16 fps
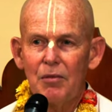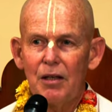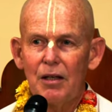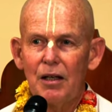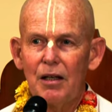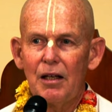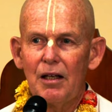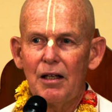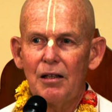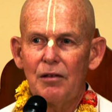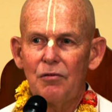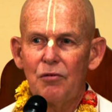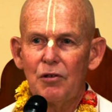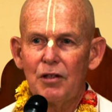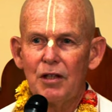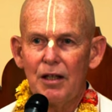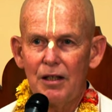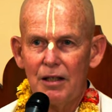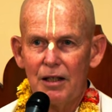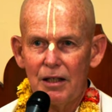to LA for 10